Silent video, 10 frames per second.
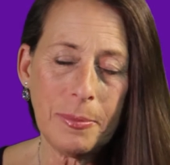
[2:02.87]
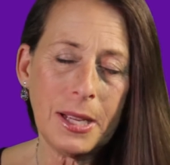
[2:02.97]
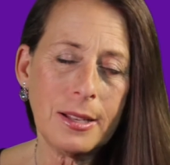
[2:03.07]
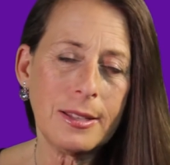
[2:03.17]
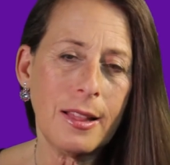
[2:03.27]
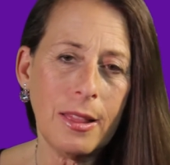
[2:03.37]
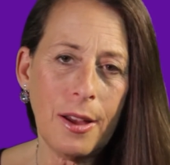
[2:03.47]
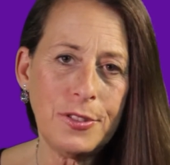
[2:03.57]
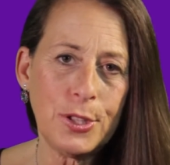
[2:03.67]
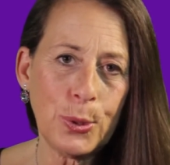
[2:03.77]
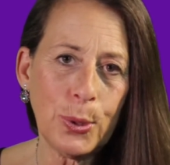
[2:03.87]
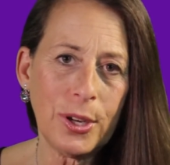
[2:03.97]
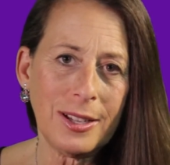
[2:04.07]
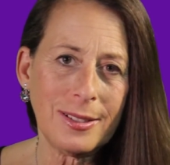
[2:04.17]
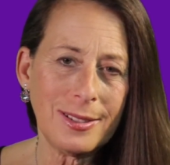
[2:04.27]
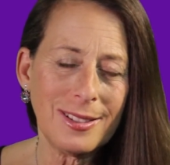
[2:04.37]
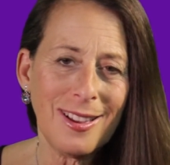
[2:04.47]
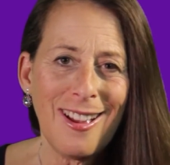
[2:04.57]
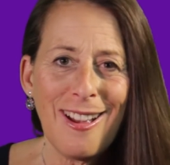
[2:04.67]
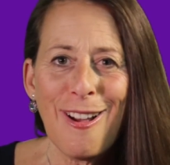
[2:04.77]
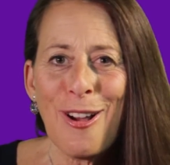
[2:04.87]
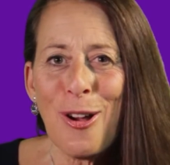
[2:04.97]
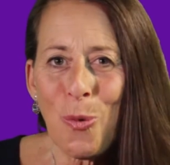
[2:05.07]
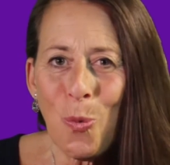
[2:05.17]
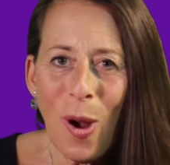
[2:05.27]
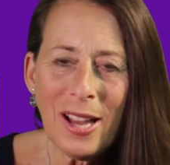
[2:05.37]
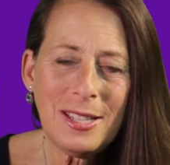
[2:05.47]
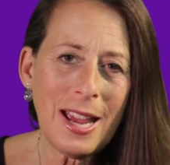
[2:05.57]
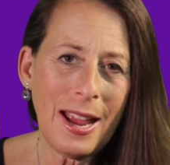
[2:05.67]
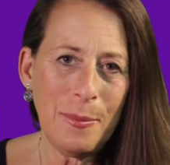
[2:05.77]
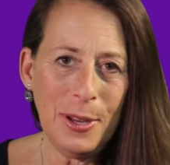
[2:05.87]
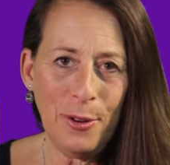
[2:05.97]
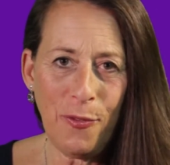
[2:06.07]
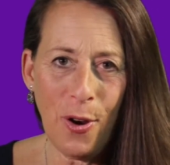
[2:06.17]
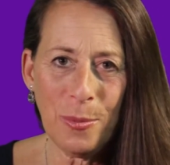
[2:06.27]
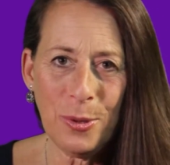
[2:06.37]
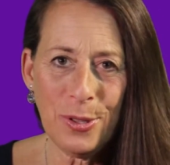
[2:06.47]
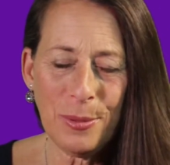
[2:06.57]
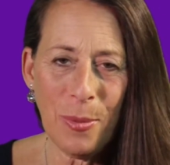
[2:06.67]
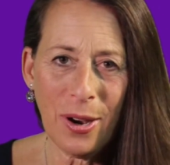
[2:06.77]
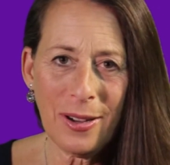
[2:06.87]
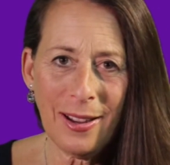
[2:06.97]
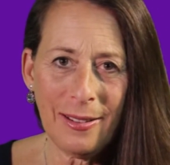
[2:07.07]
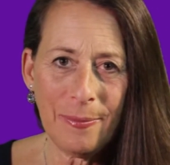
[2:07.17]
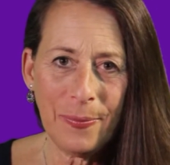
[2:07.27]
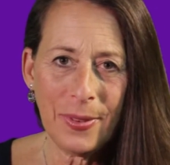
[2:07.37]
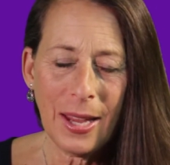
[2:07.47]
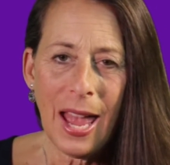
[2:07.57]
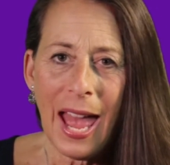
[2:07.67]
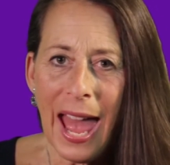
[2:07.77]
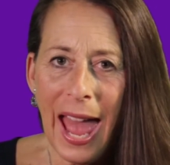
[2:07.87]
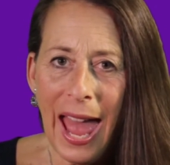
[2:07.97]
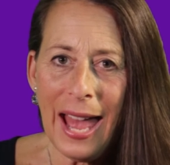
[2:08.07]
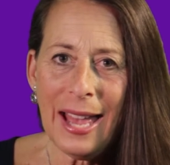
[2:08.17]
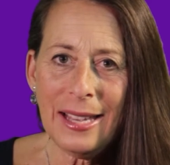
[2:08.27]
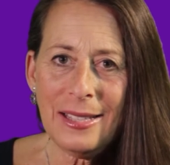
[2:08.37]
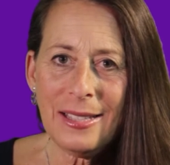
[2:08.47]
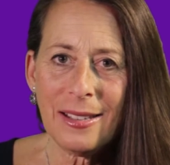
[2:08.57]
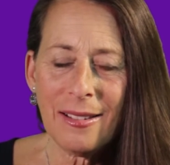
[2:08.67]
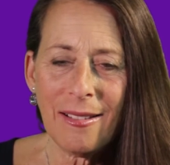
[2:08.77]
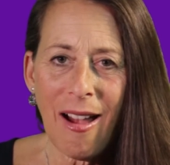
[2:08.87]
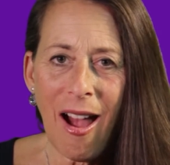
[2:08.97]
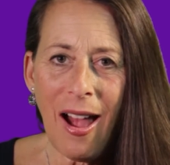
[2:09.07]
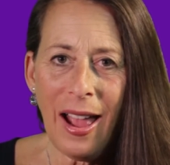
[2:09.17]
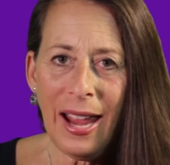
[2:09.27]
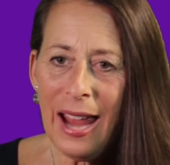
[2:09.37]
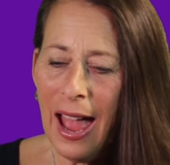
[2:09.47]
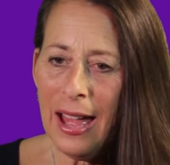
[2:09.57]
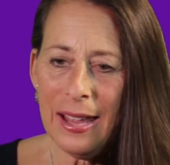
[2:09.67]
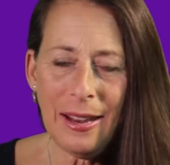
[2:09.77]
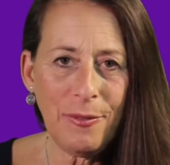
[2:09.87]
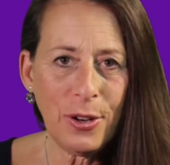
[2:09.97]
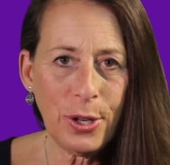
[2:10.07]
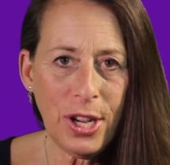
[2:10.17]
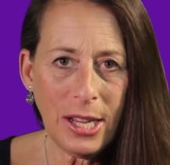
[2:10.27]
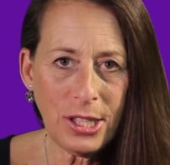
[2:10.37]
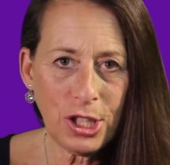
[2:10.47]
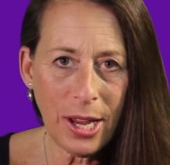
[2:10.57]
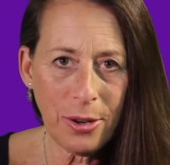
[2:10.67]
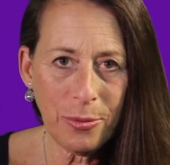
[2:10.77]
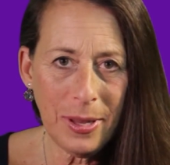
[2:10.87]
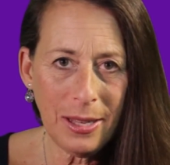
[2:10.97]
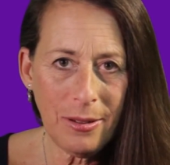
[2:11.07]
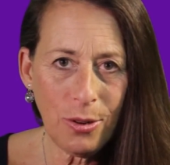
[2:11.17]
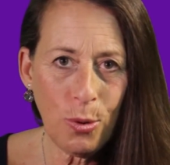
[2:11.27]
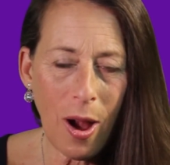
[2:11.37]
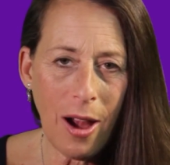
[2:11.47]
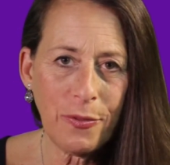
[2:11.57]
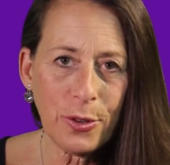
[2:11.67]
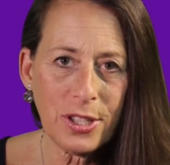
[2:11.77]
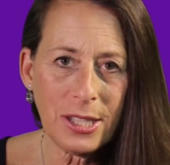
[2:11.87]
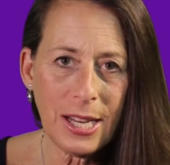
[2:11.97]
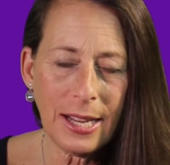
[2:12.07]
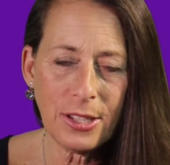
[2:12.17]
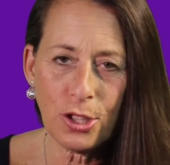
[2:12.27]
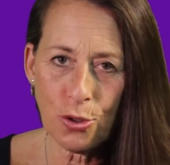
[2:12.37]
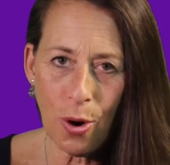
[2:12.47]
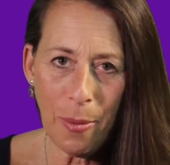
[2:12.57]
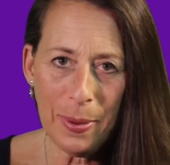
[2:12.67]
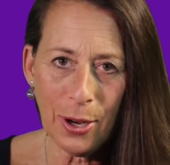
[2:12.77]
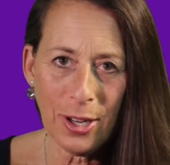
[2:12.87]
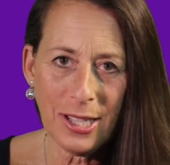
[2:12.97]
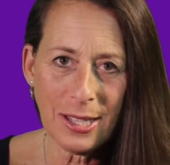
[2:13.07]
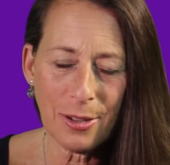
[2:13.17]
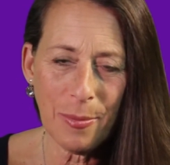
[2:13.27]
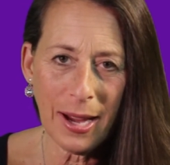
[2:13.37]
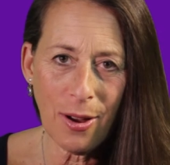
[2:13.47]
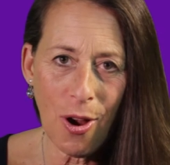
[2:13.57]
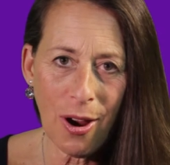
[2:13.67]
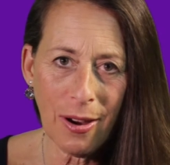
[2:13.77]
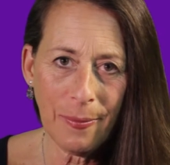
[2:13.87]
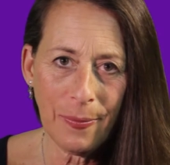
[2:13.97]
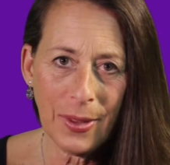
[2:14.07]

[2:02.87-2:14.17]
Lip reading: because I love stories. One day I'm at a farmer's market, and I had a very nice gentleman who offered to take strawberries to my car,